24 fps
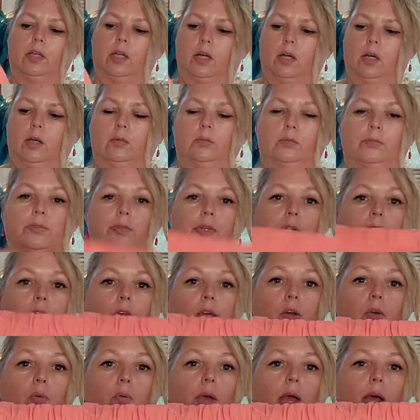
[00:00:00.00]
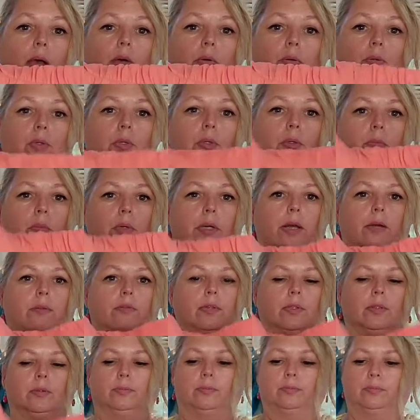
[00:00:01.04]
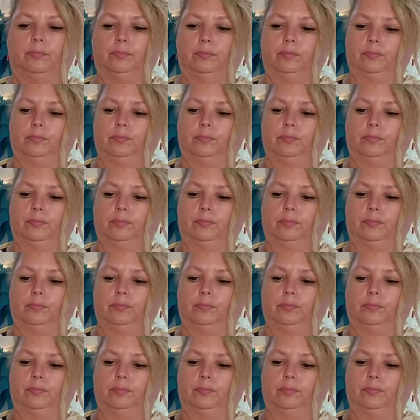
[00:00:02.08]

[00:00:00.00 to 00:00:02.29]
you know, for kicking around, whatever.